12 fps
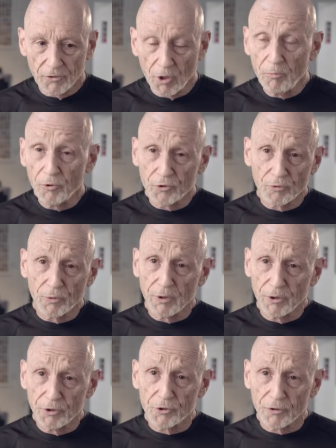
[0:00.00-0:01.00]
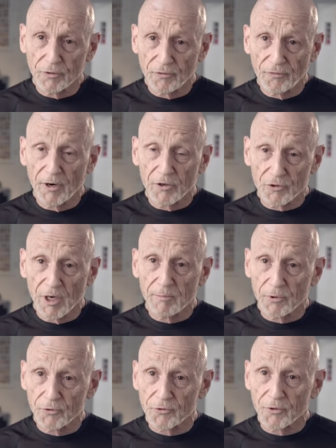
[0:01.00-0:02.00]
It's almost a religion as far as
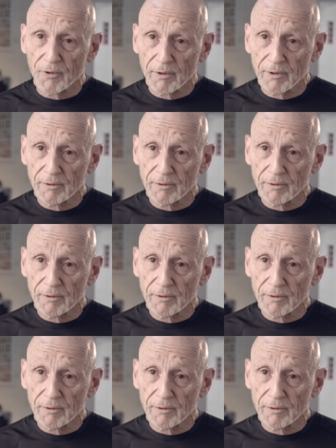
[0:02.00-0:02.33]
I'm concerned.